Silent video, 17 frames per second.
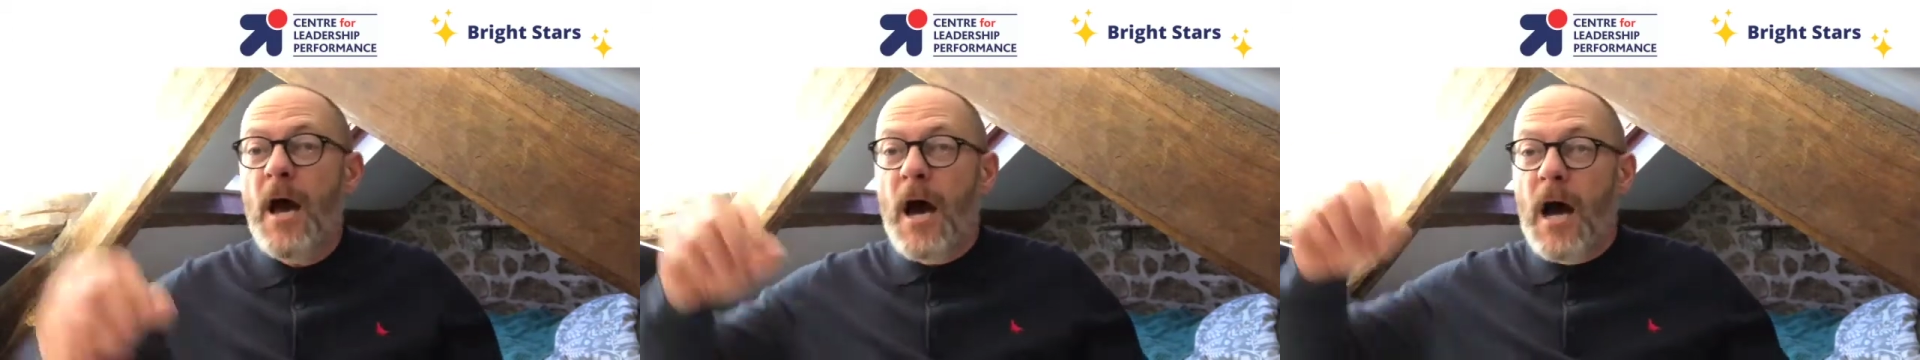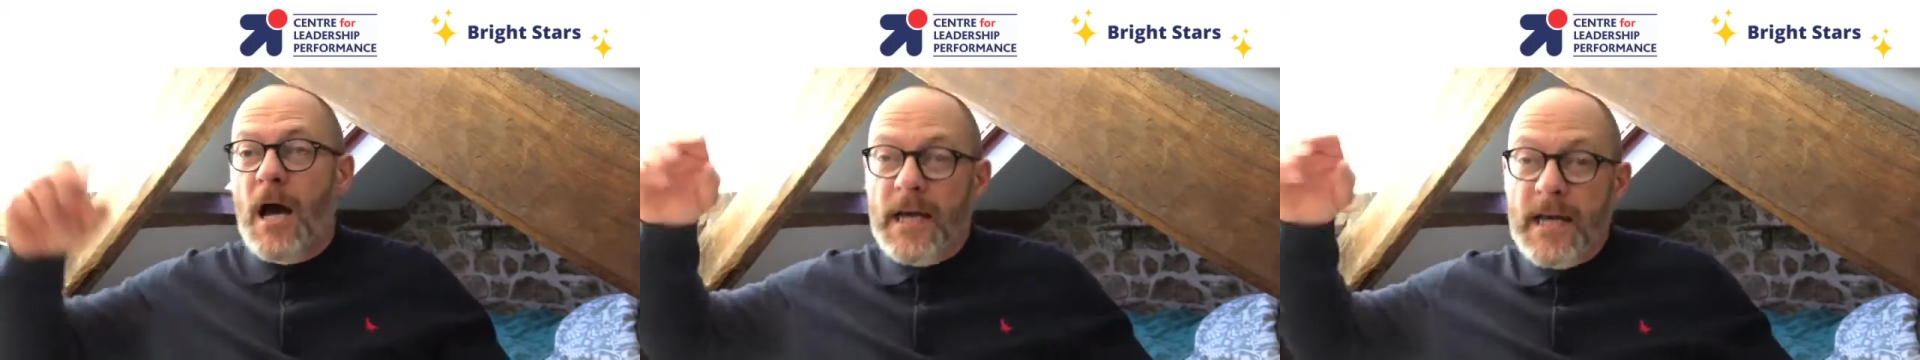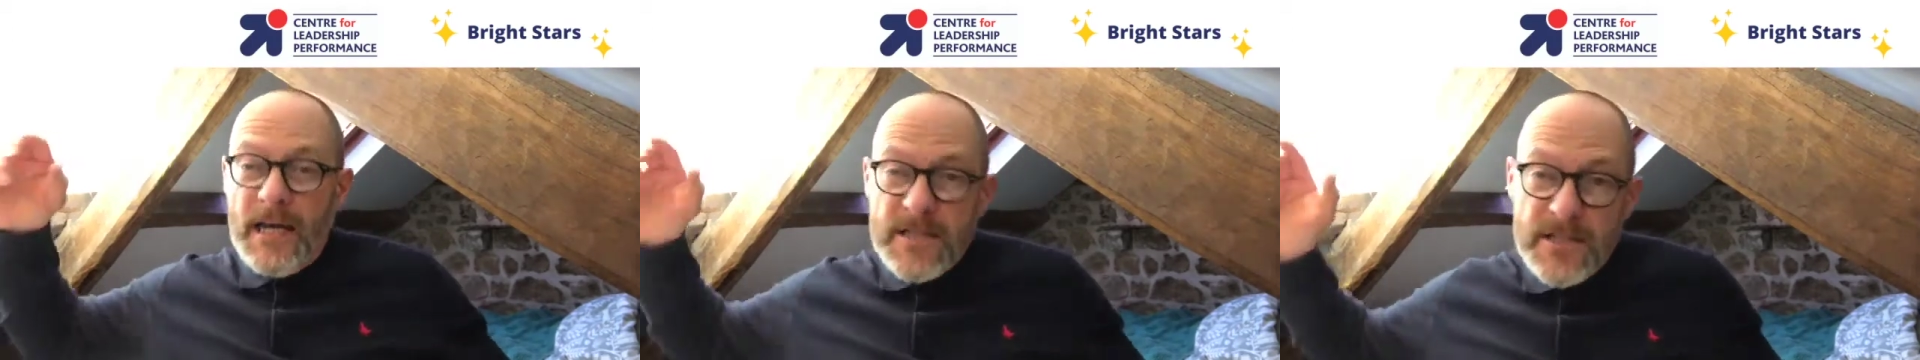A
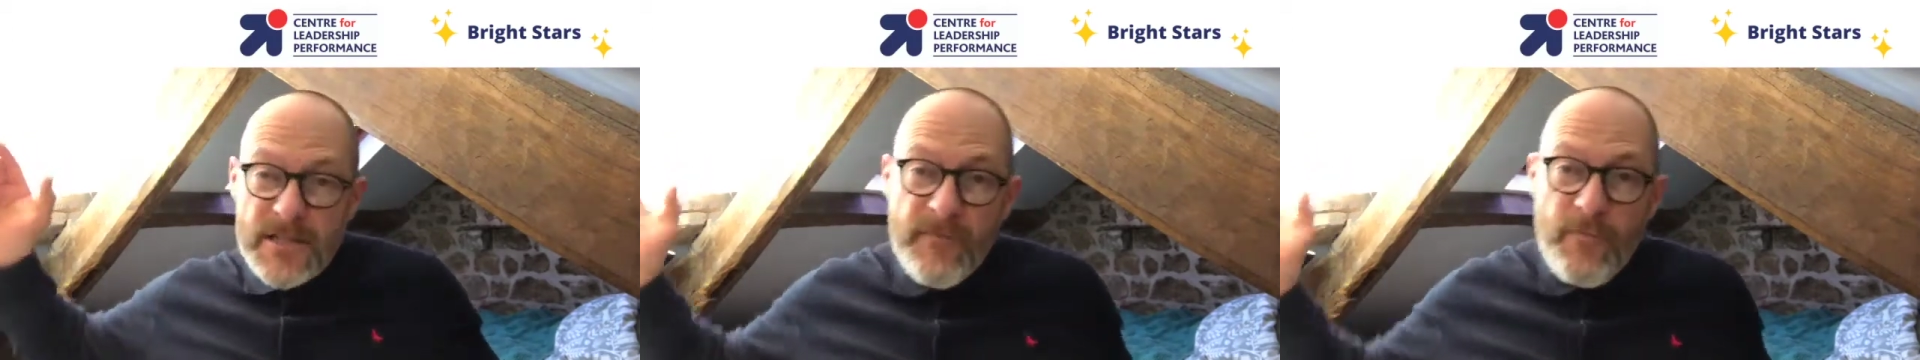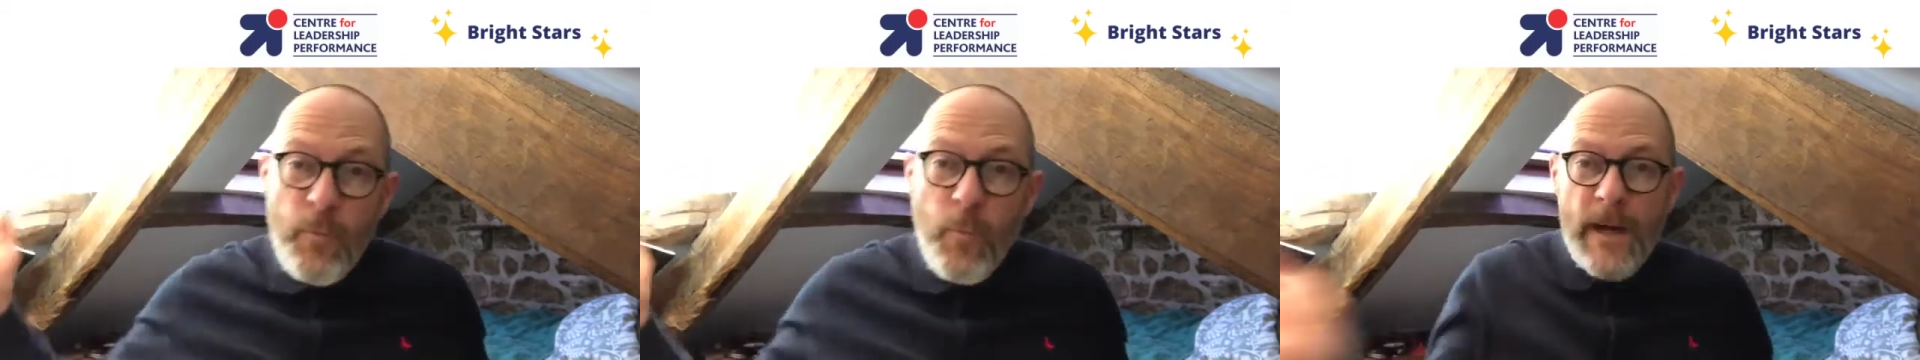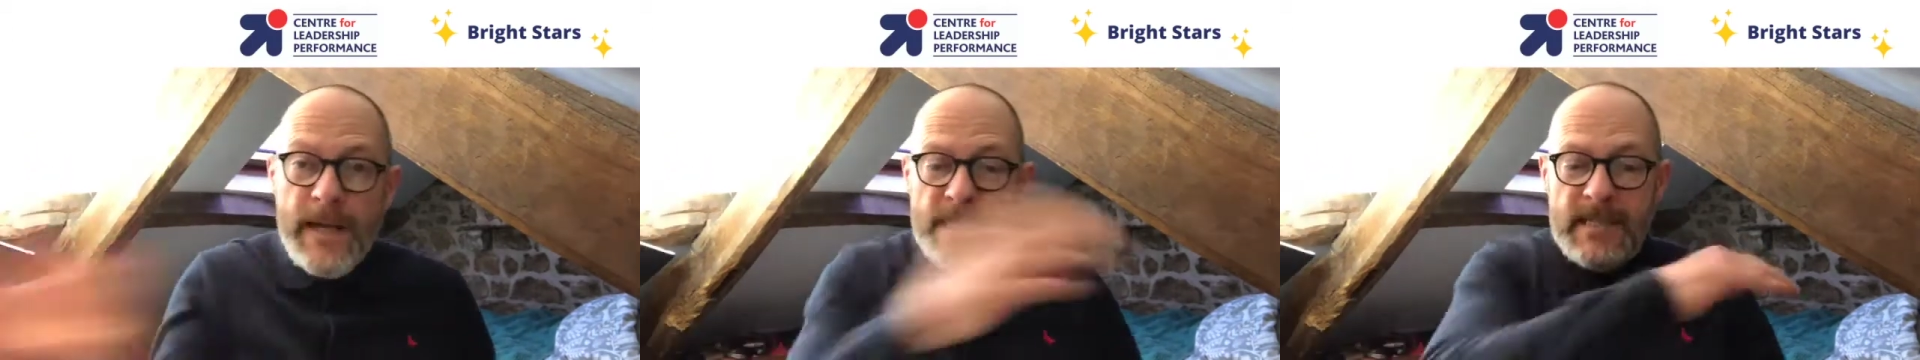gust of
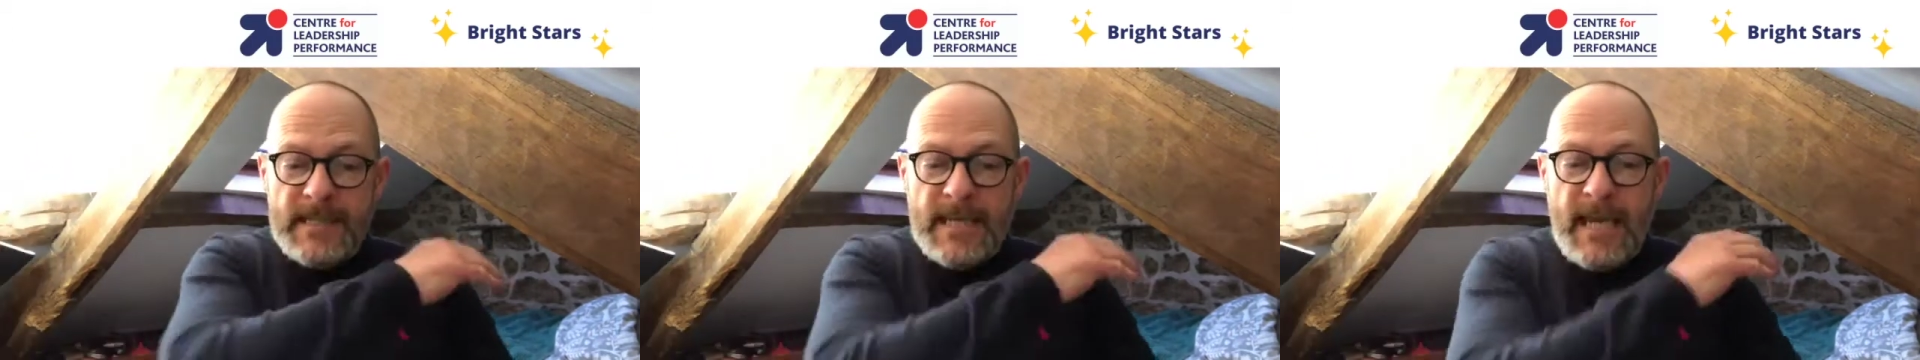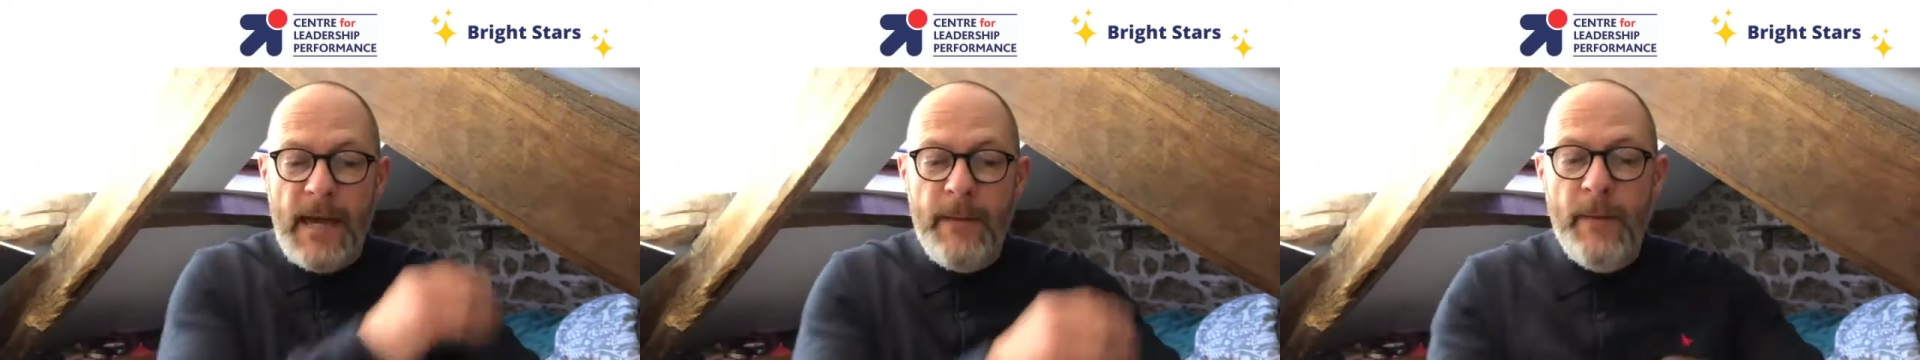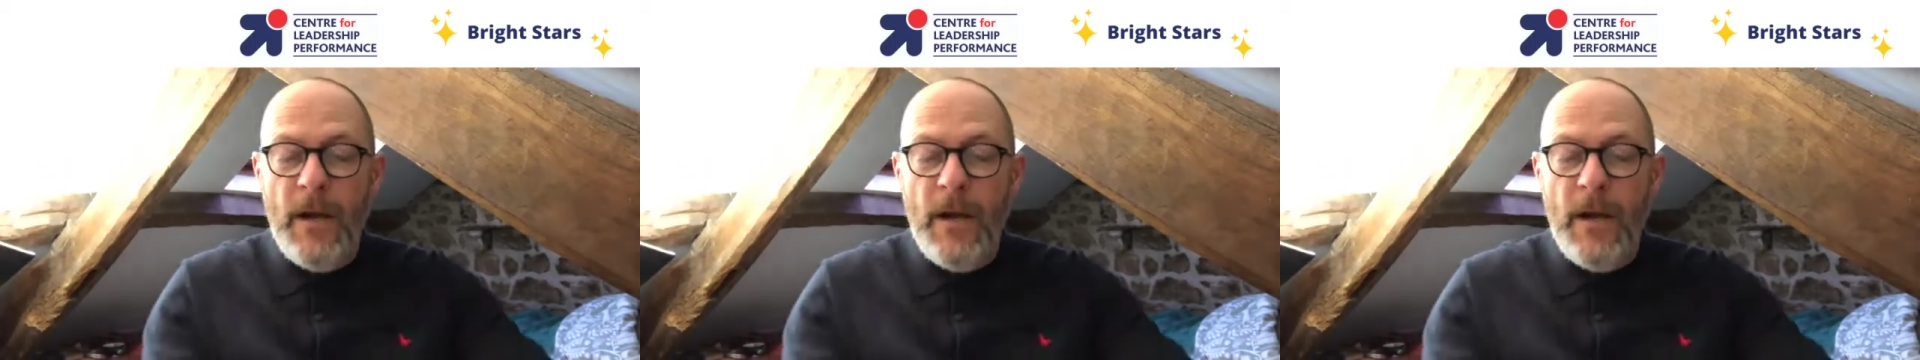wind came